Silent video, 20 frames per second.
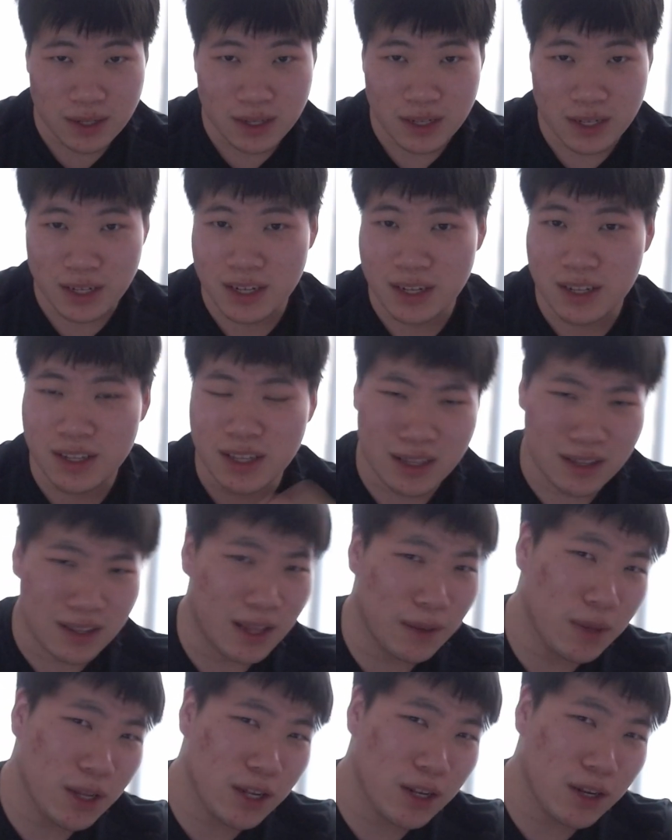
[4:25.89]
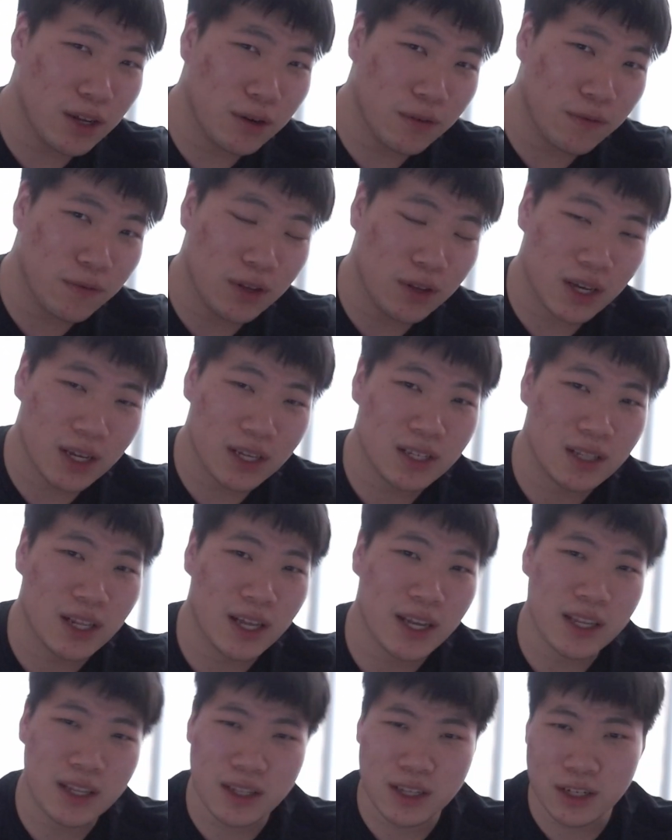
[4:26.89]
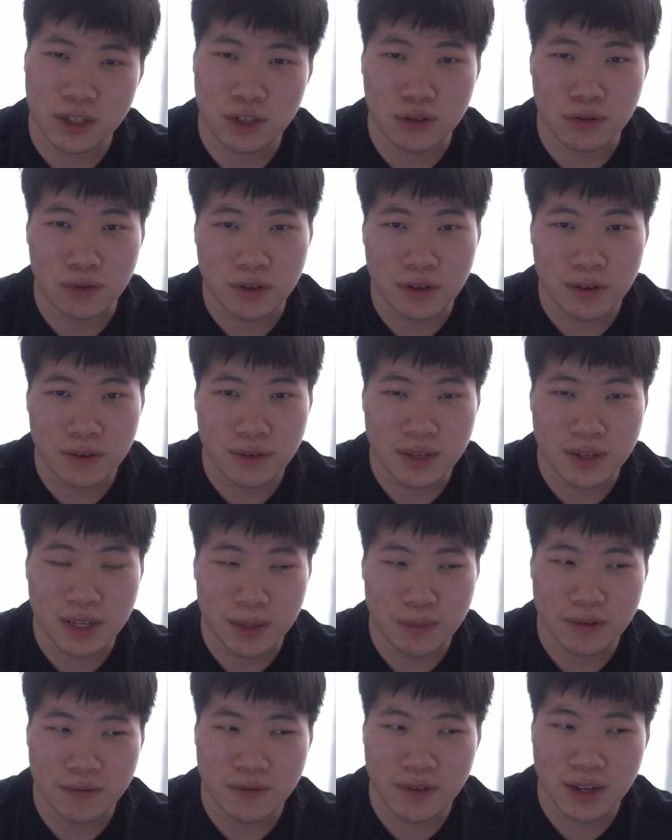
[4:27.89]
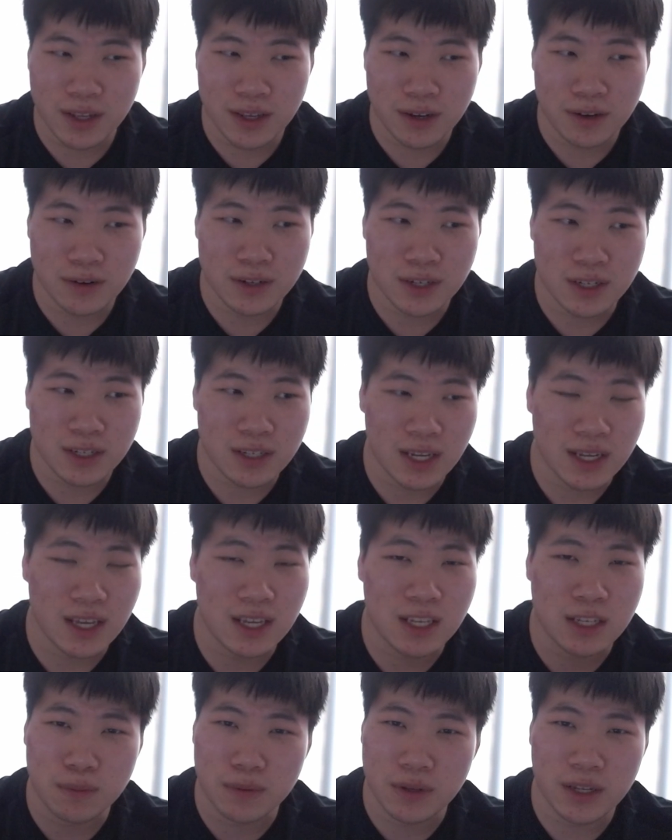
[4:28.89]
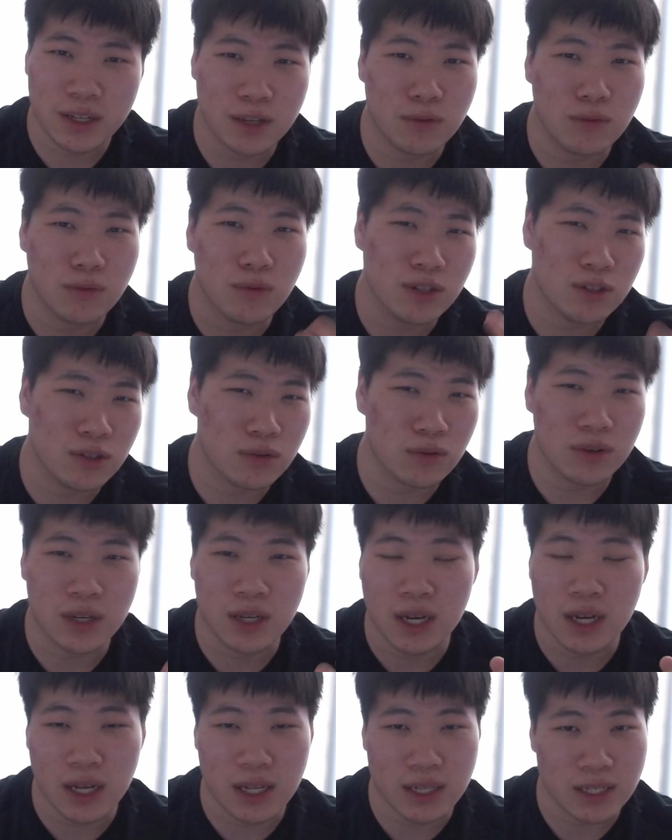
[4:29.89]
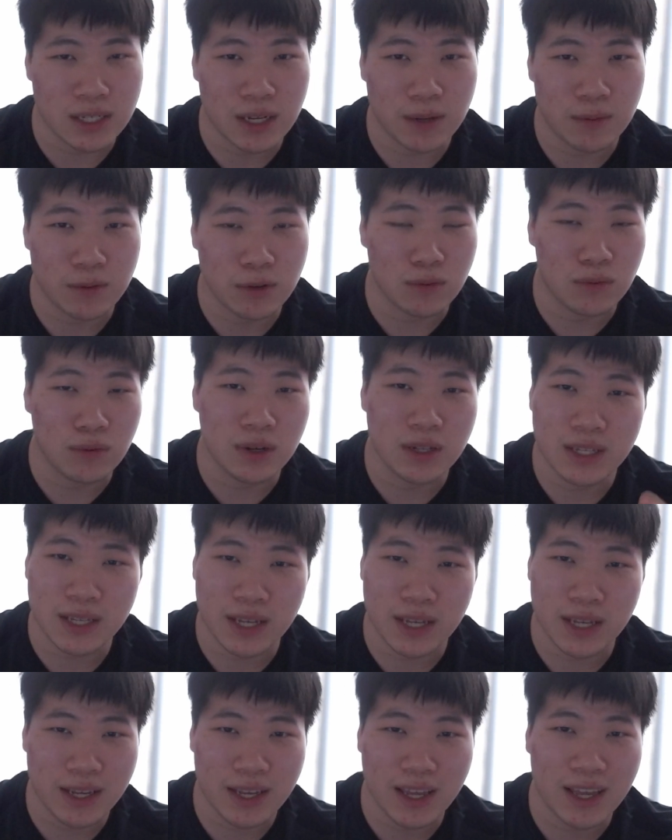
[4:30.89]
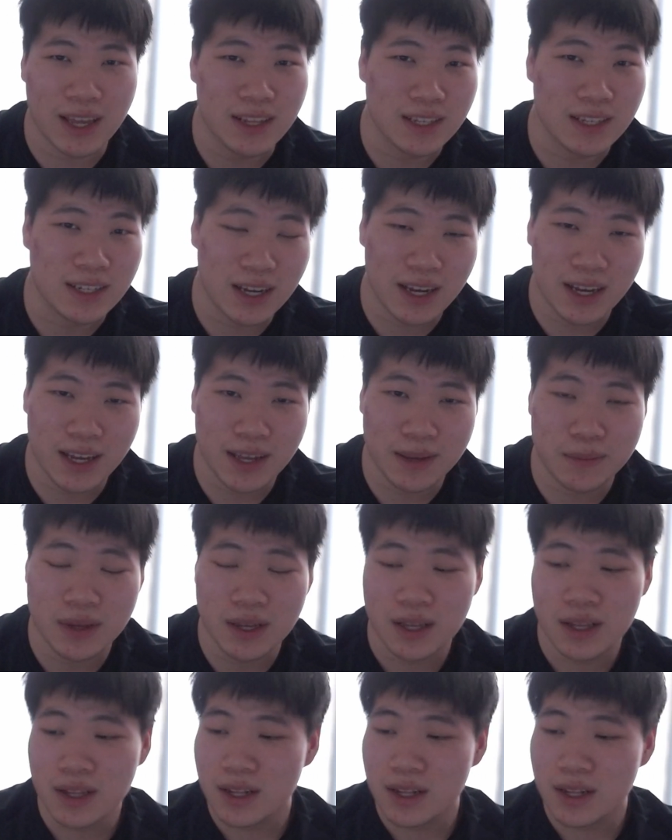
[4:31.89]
Let me know if you guys like this shorter type of video, just like explaining one sort of concept or one tech at a time.